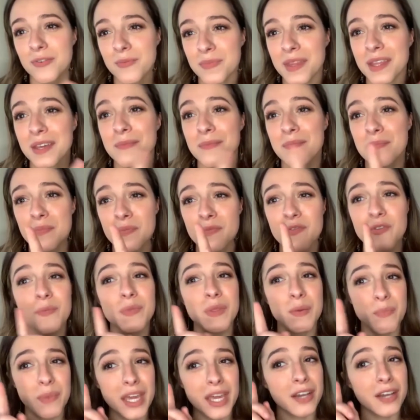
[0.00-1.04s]
from the from
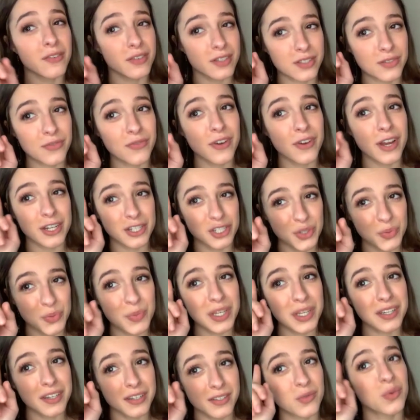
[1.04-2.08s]
the bakeries fresh
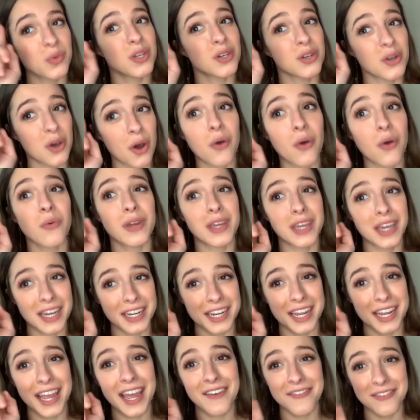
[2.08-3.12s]
because we know we
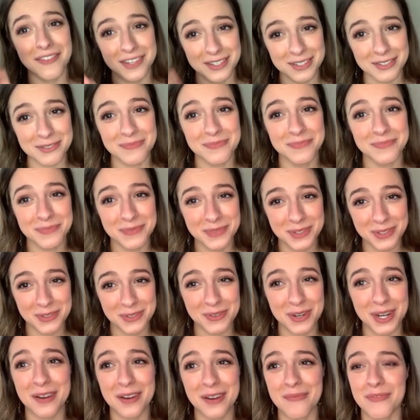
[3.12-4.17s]
gotta have it
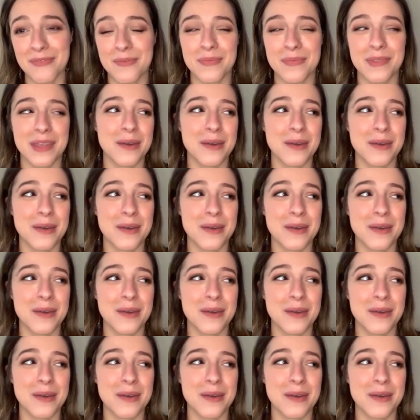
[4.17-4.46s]
straight up from